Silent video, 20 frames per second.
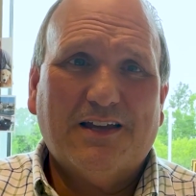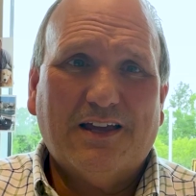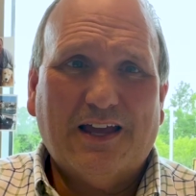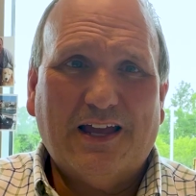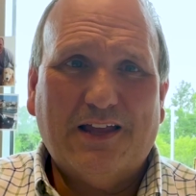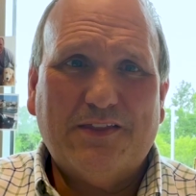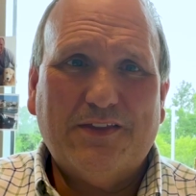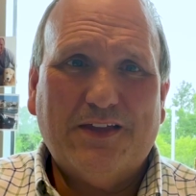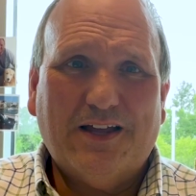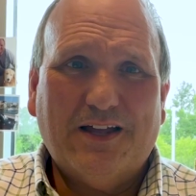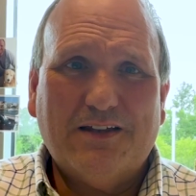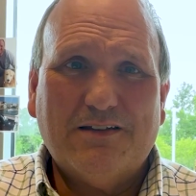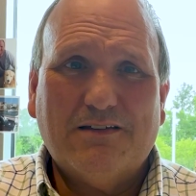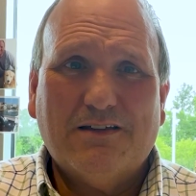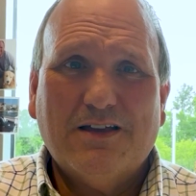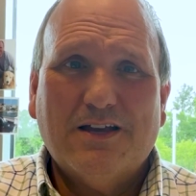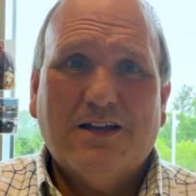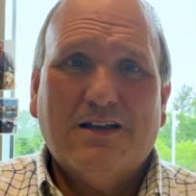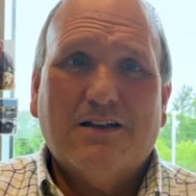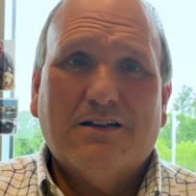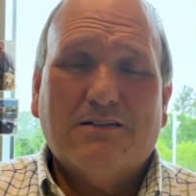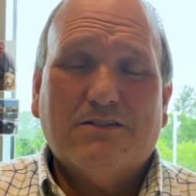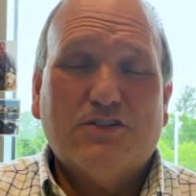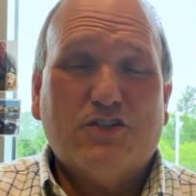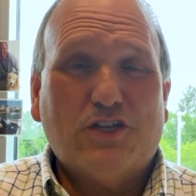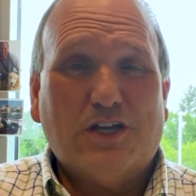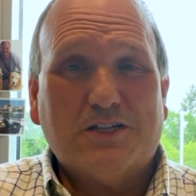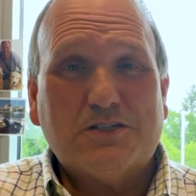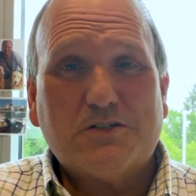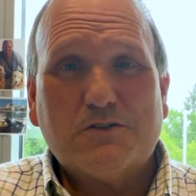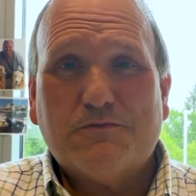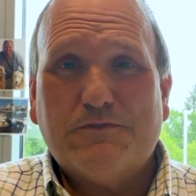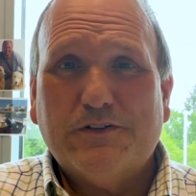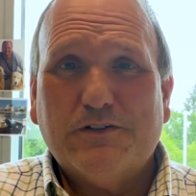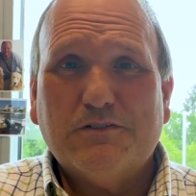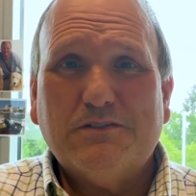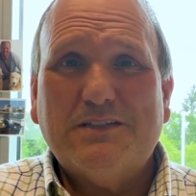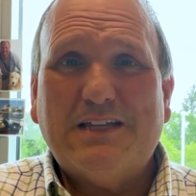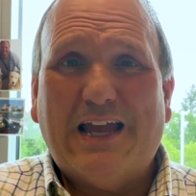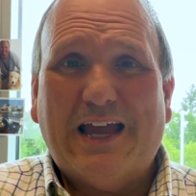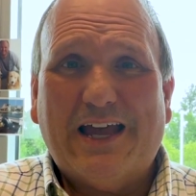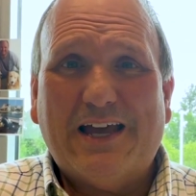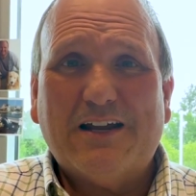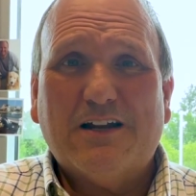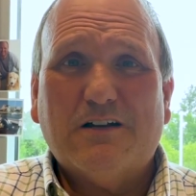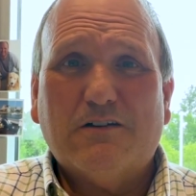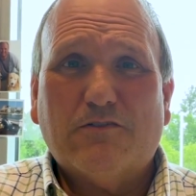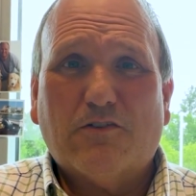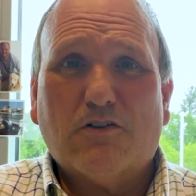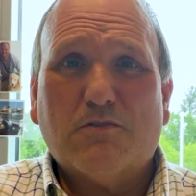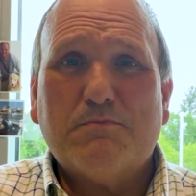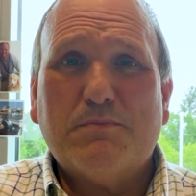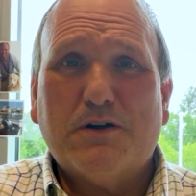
And then Chesterfield and Hanover,